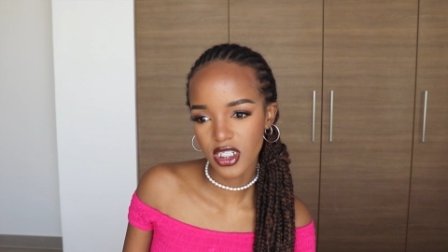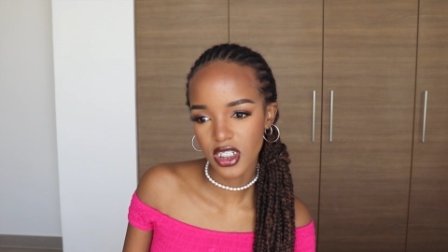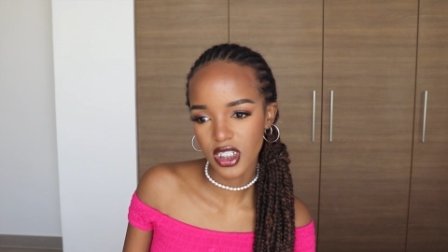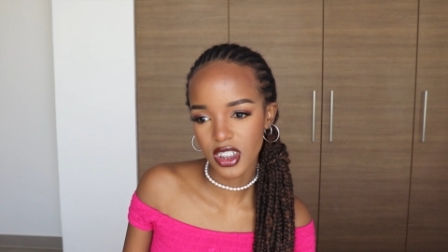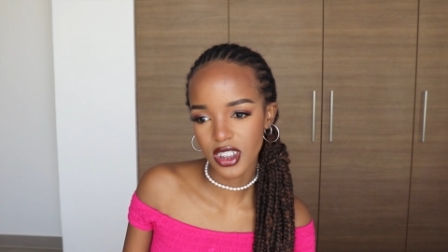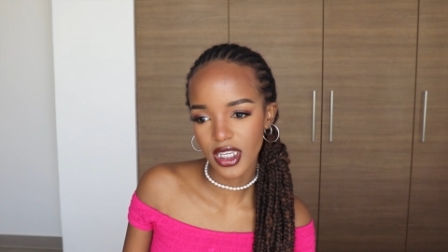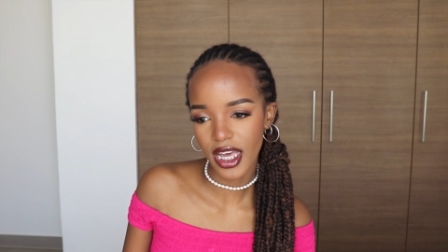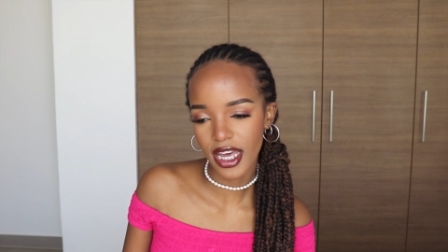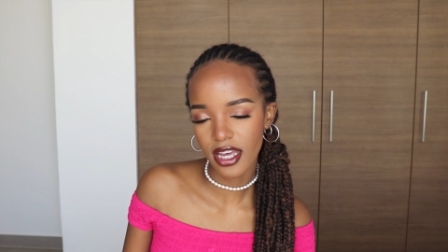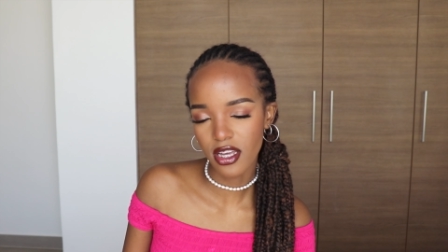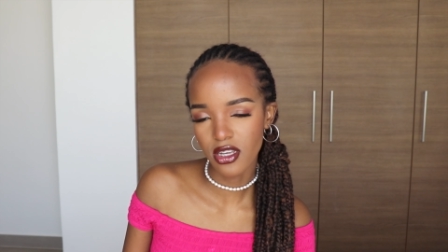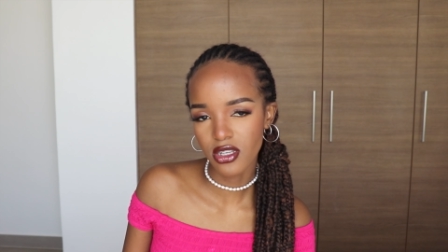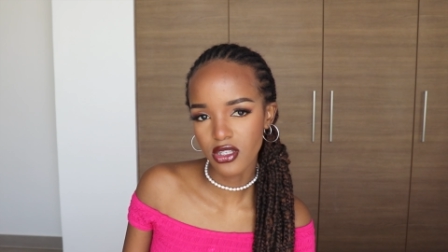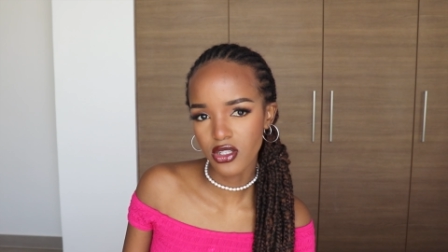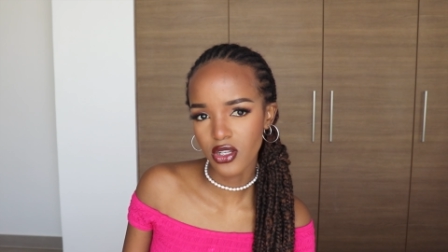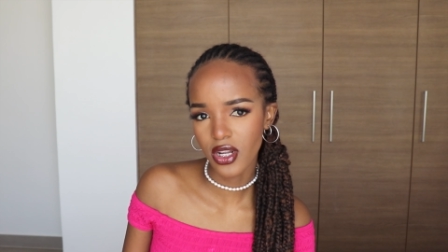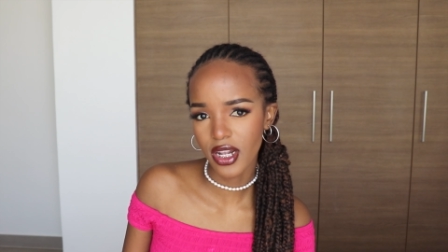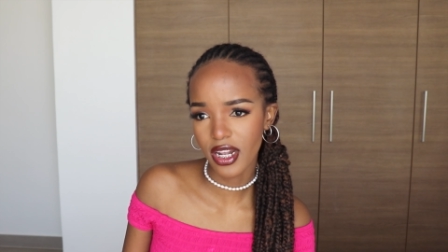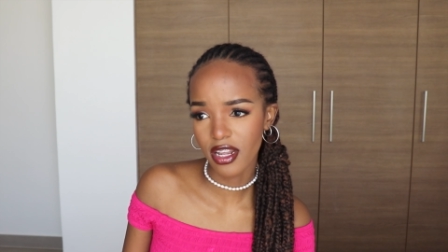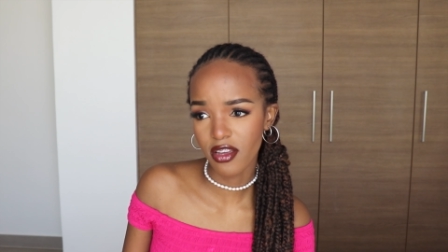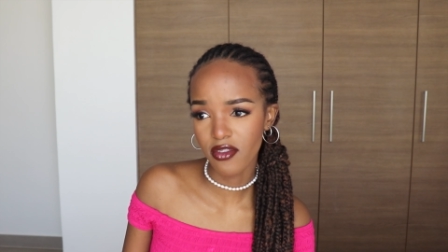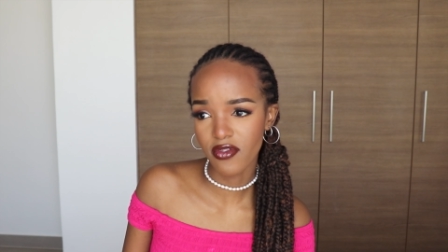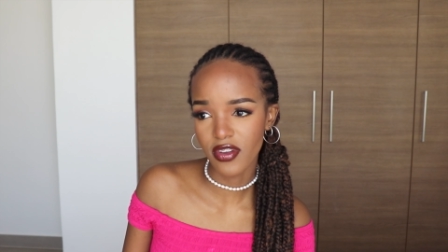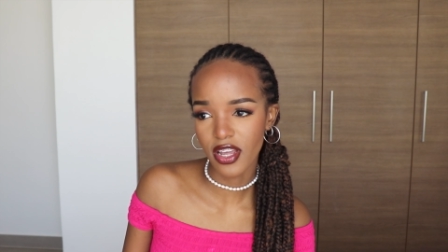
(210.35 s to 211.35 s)
because i used to
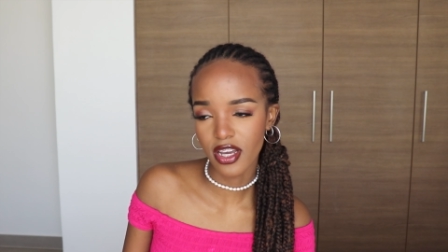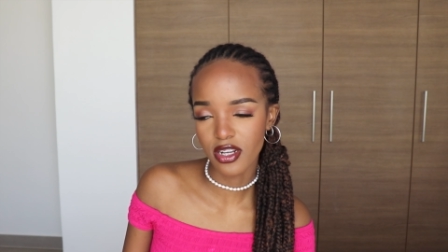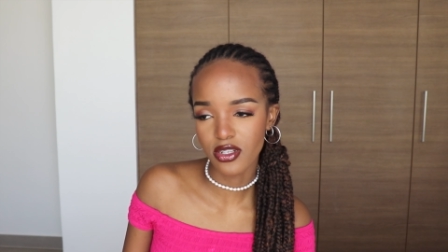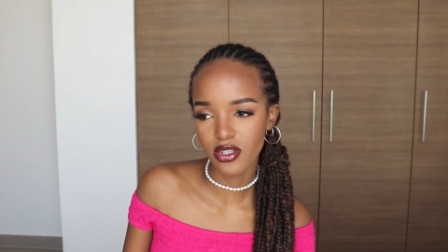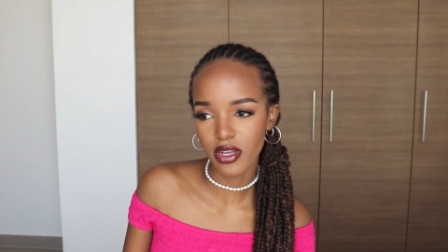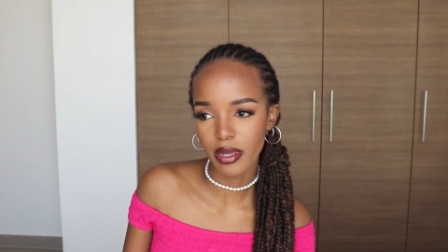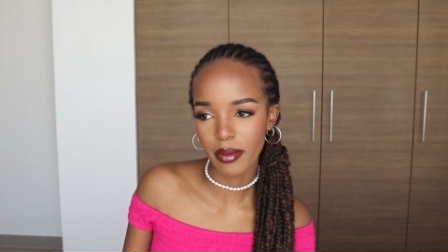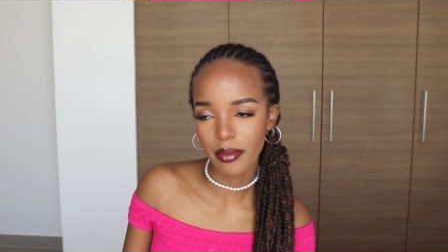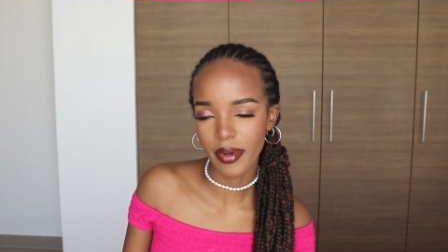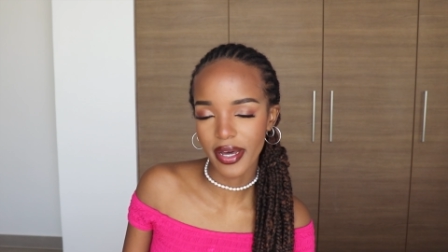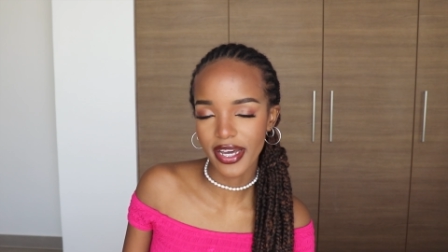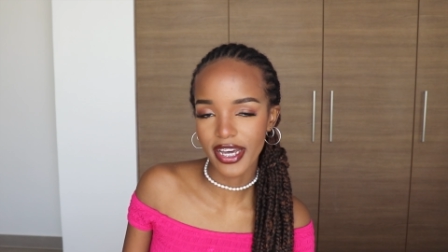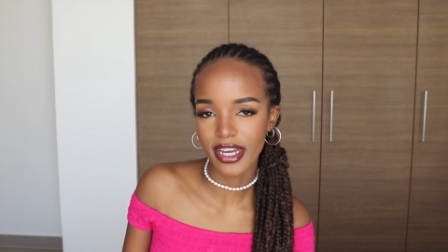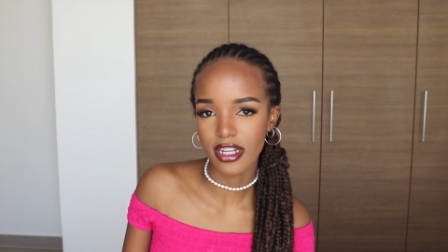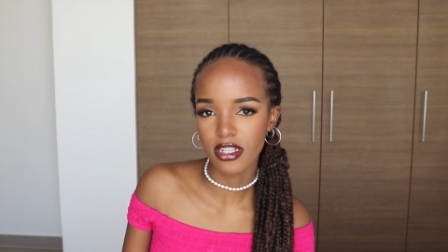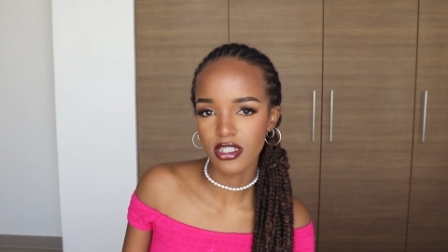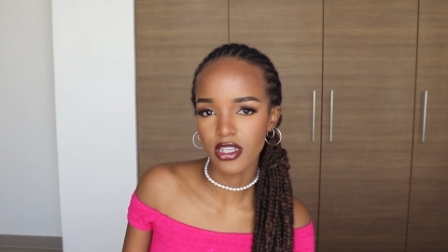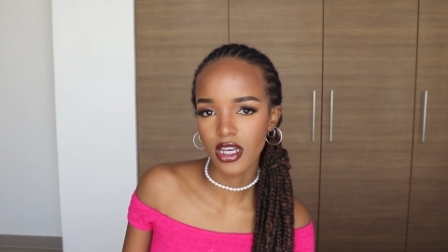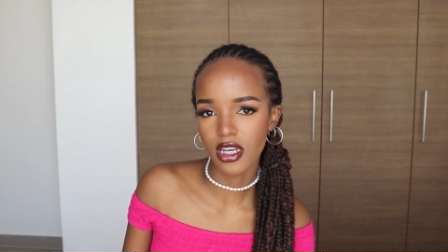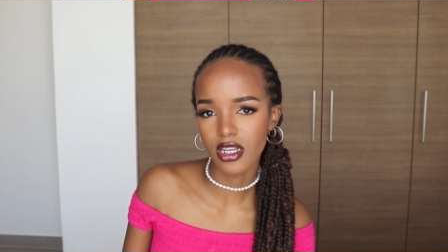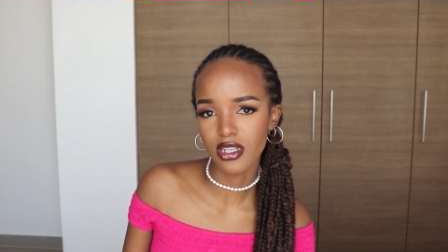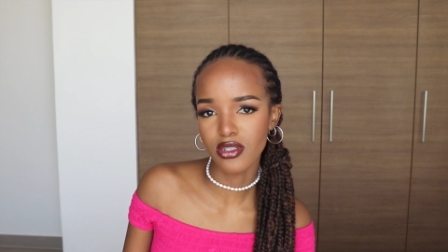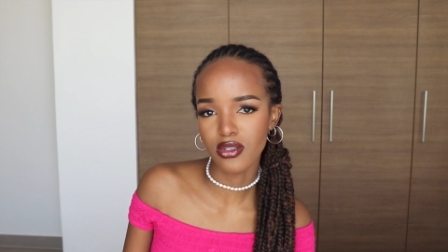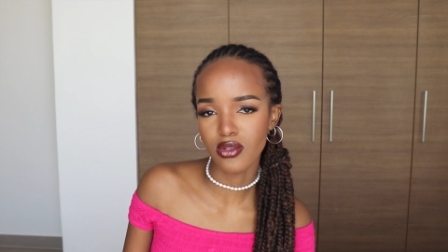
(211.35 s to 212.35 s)
live near Toi market
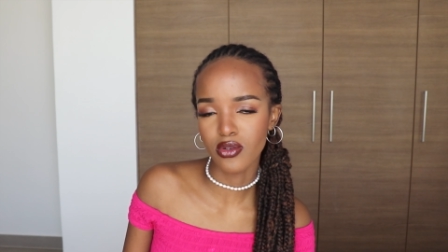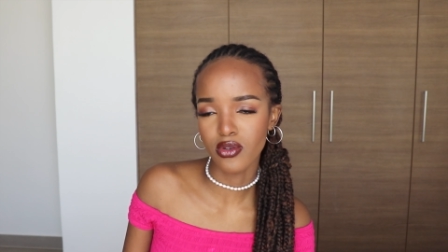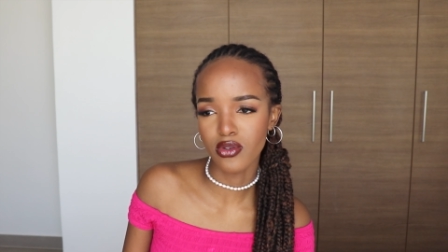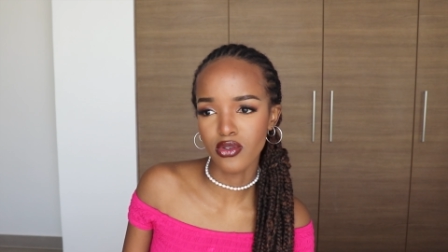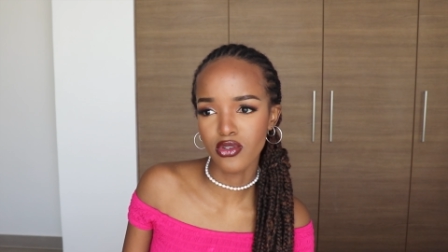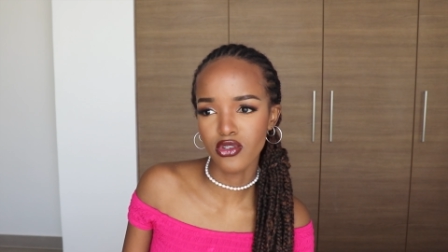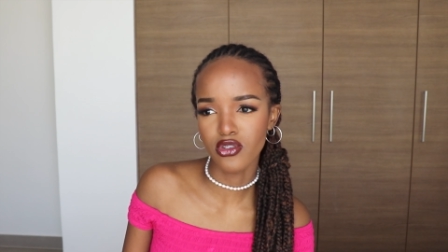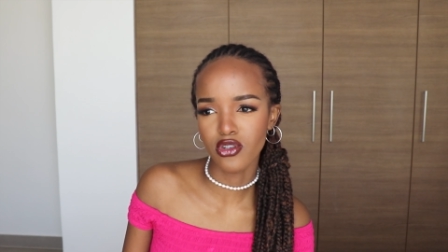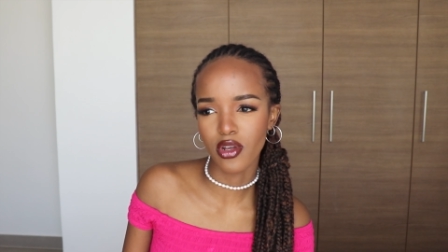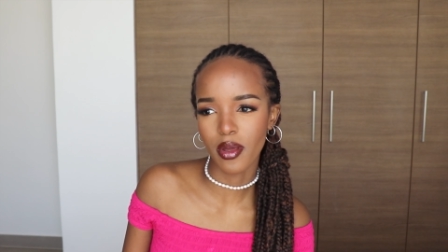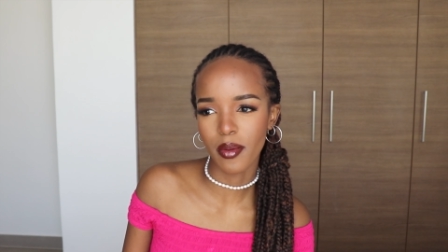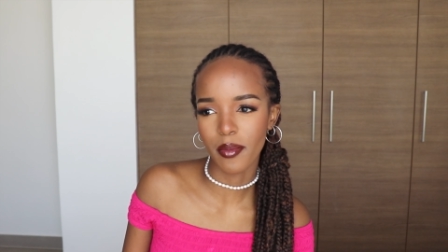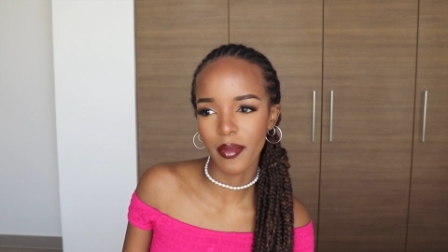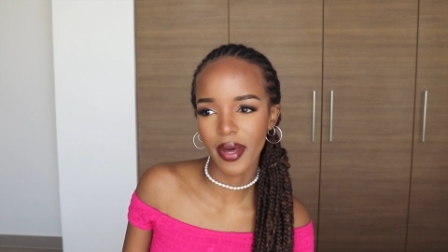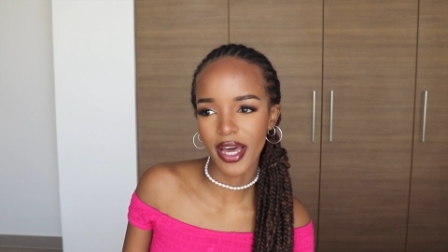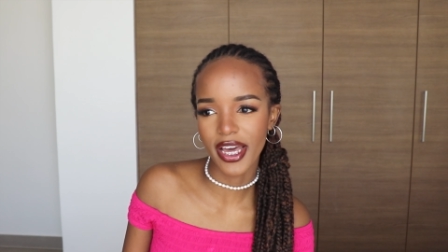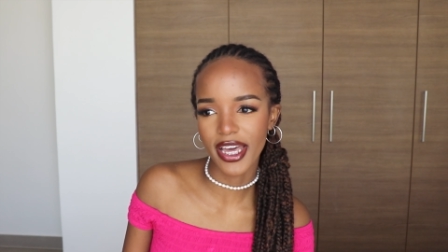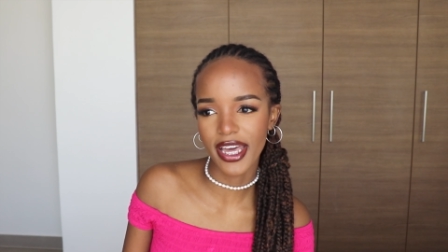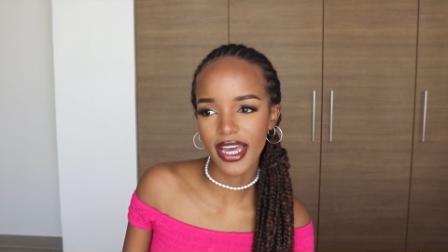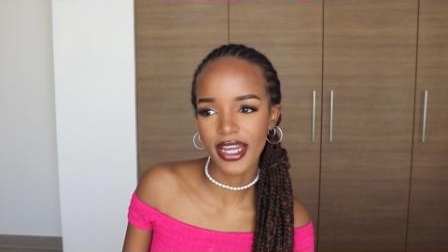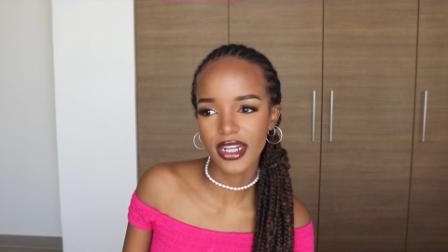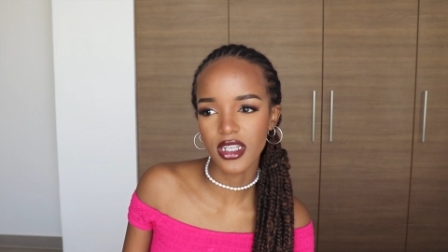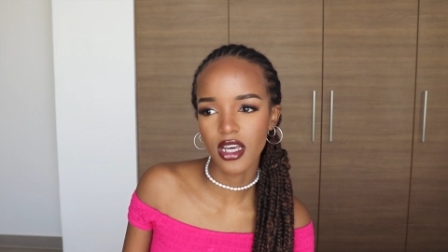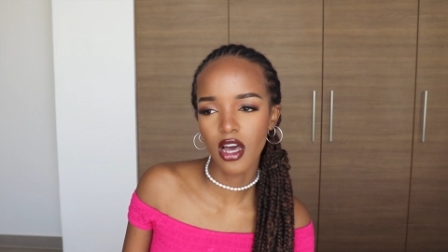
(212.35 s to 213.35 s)
so i used to go to Toi
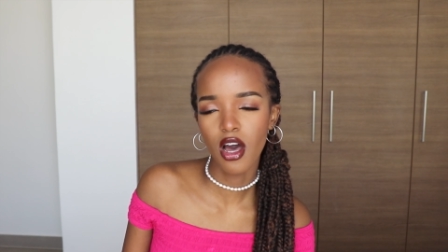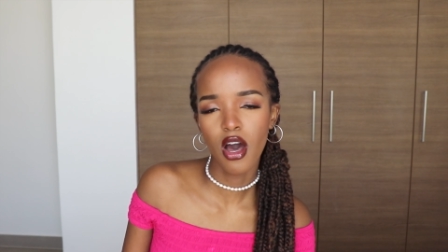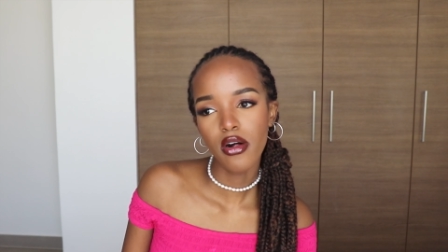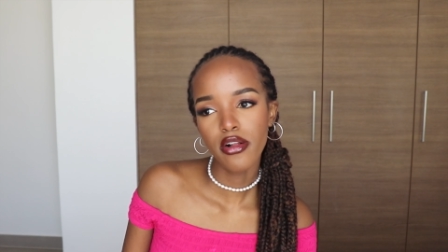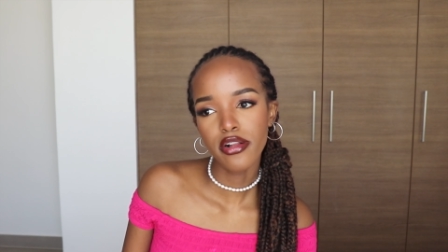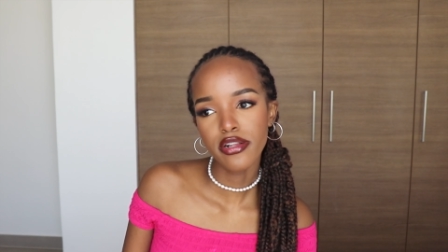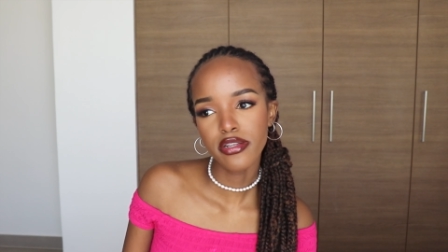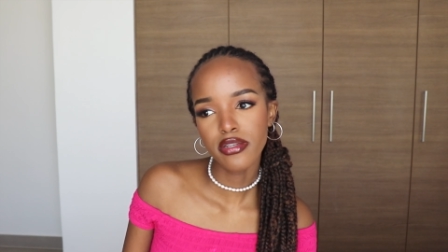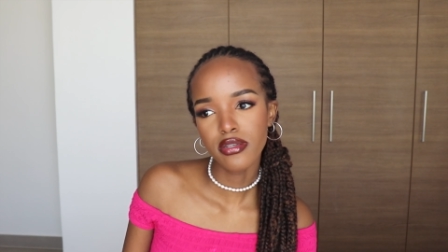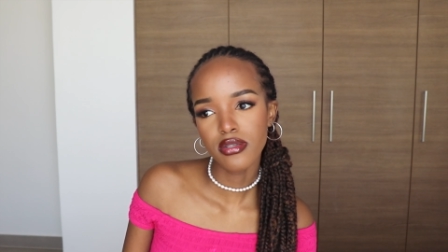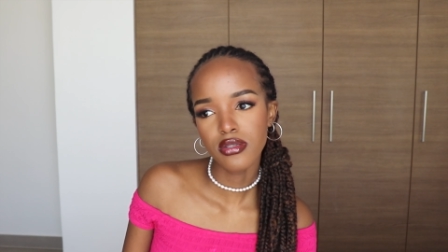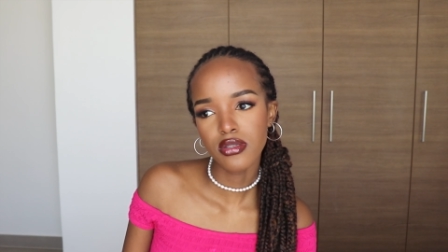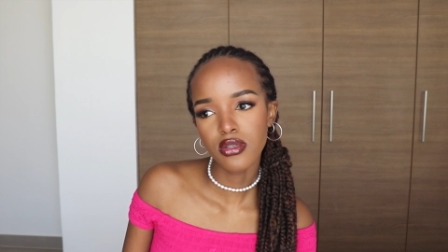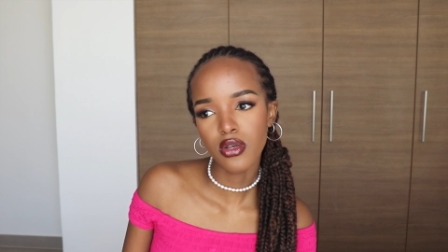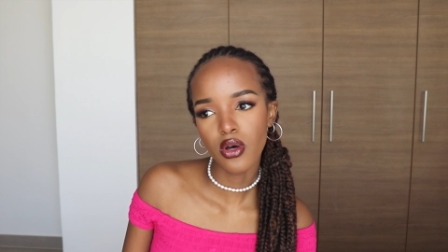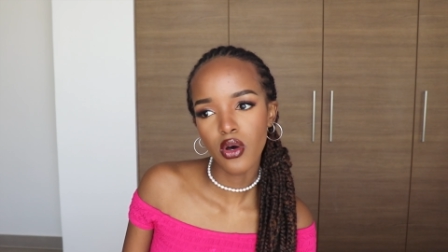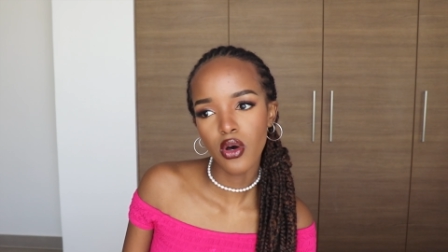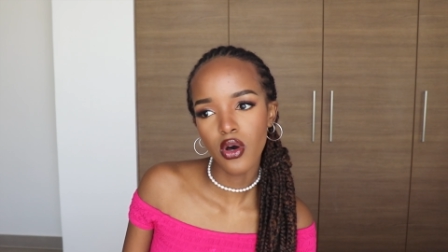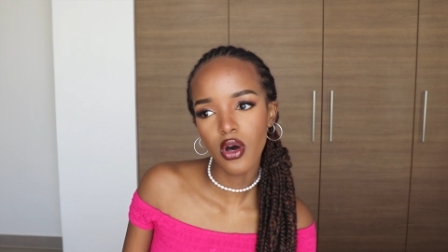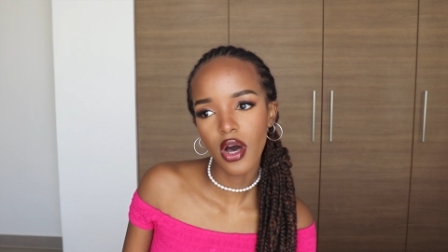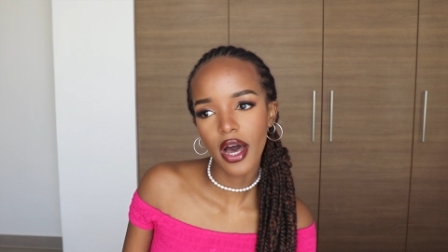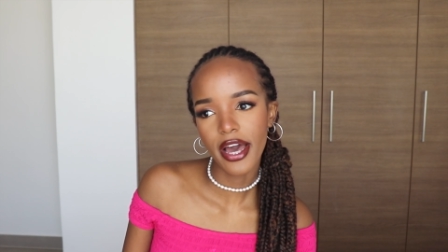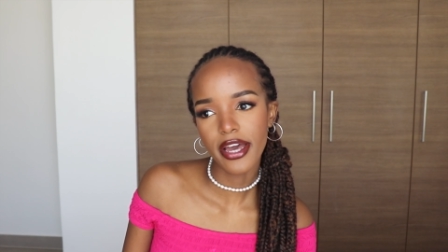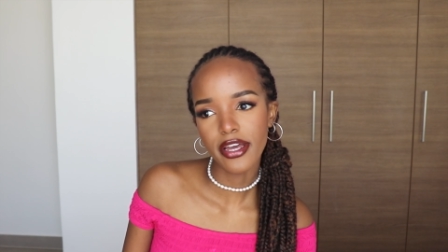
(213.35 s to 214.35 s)
market
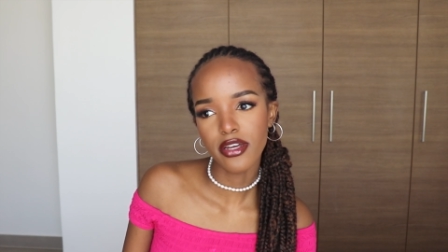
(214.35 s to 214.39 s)
also